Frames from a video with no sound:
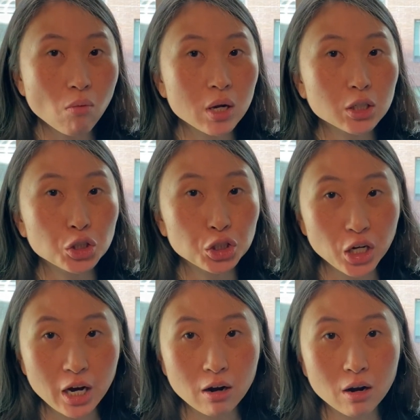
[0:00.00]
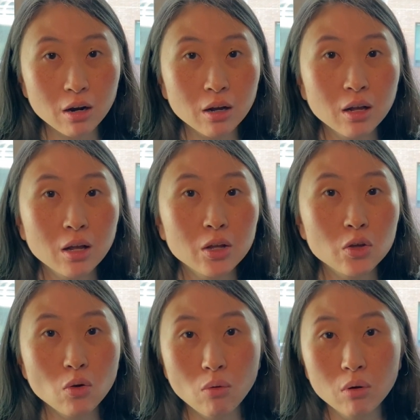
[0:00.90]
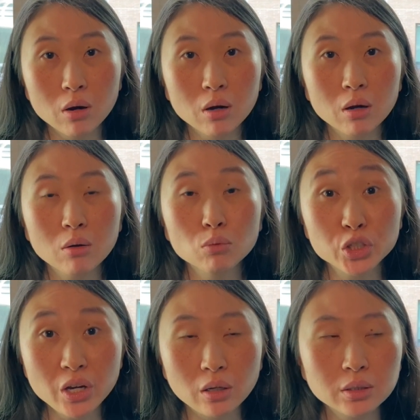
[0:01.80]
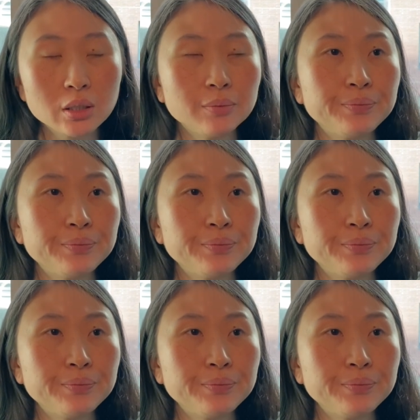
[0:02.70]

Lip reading: want to share your result?